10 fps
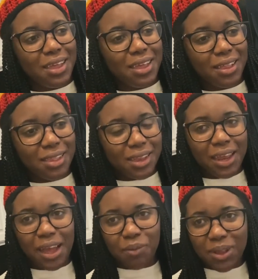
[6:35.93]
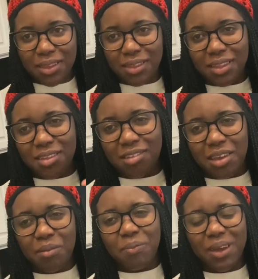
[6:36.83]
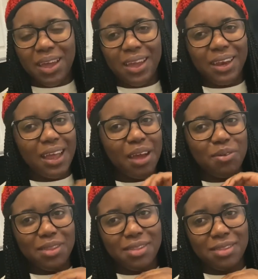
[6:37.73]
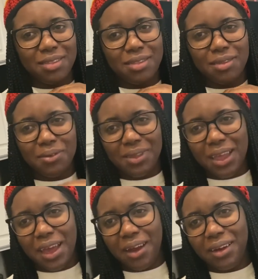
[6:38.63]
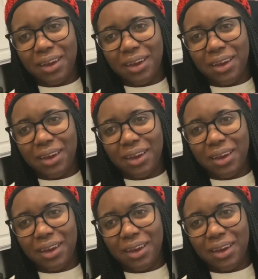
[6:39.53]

yesterday I went to the gym and I was so tired.